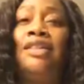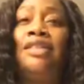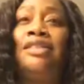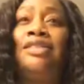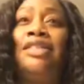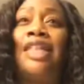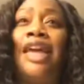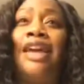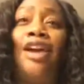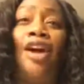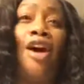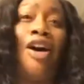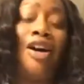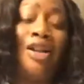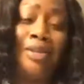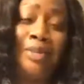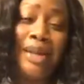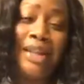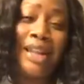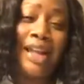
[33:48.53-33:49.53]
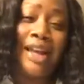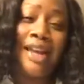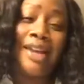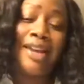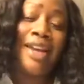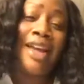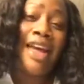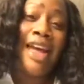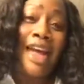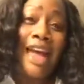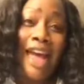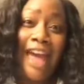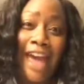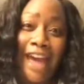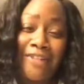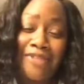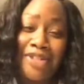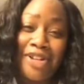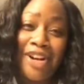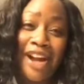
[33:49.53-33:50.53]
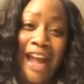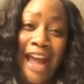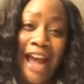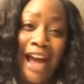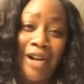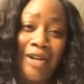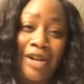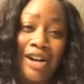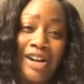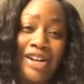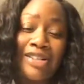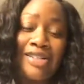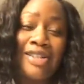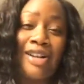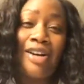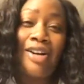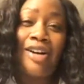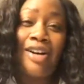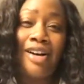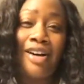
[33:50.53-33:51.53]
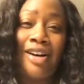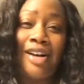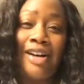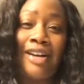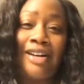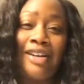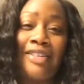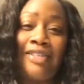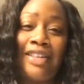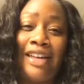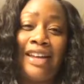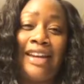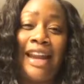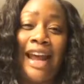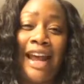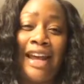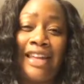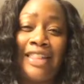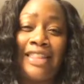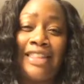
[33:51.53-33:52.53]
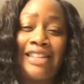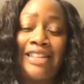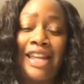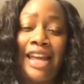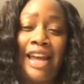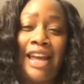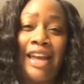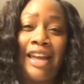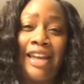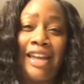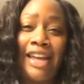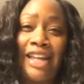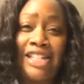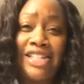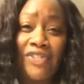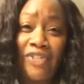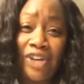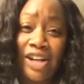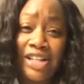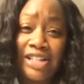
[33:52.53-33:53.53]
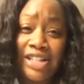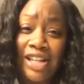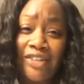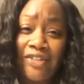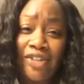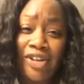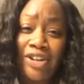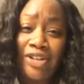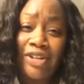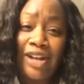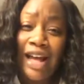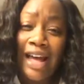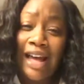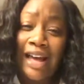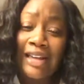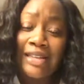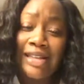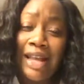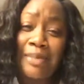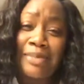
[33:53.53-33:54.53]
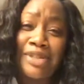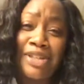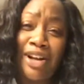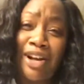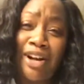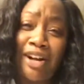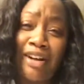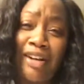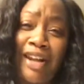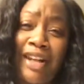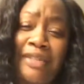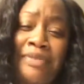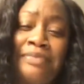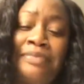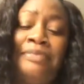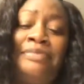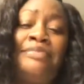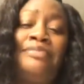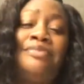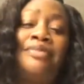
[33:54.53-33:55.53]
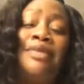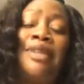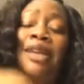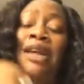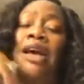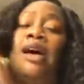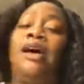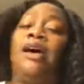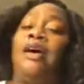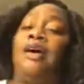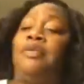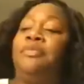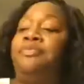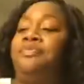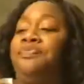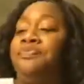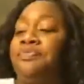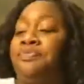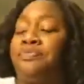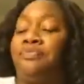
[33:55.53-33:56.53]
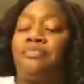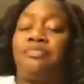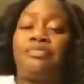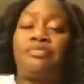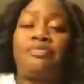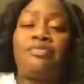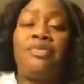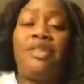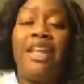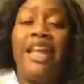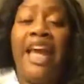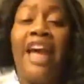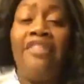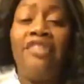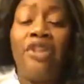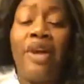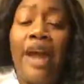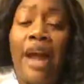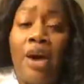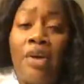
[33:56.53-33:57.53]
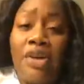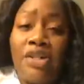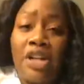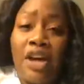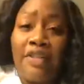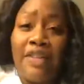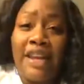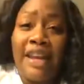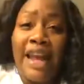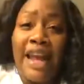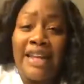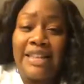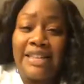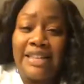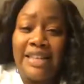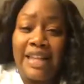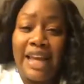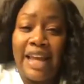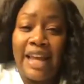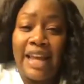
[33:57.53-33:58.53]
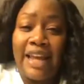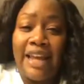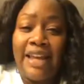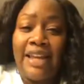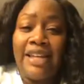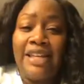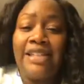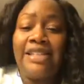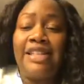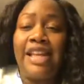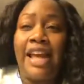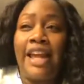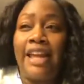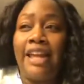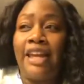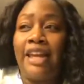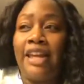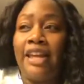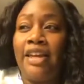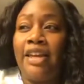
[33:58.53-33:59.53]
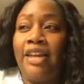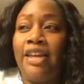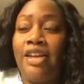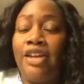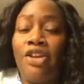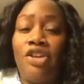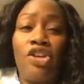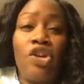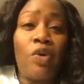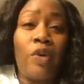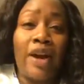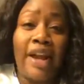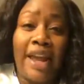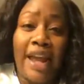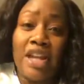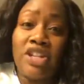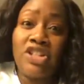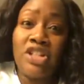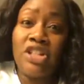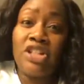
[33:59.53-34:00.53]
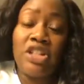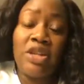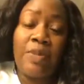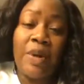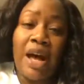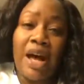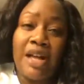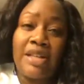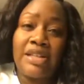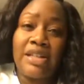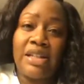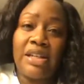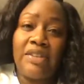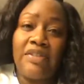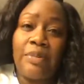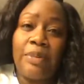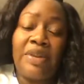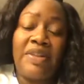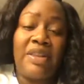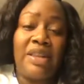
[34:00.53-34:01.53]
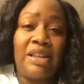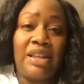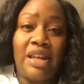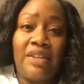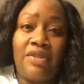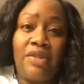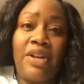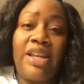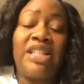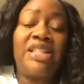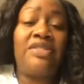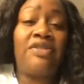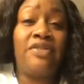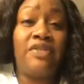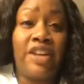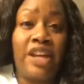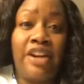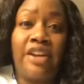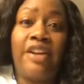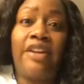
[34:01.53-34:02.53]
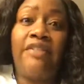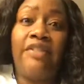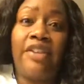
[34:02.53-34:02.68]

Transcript: they called me like after hours on the 9th day. It's freezing for you guys. I'm sorry. After hours on the 9th day saying you are HCG positive, but the level is very,